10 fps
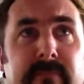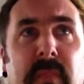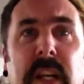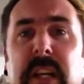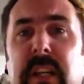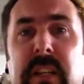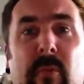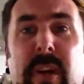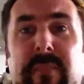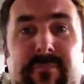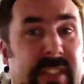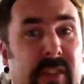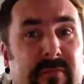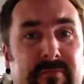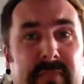Number 1,
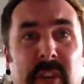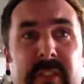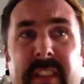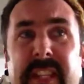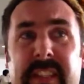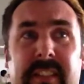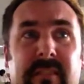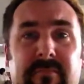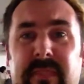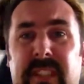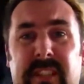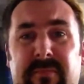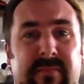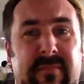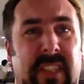don't overthink it.
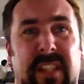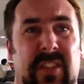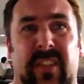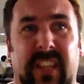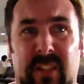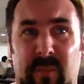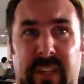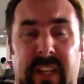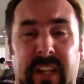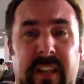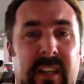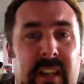It's not that complicated.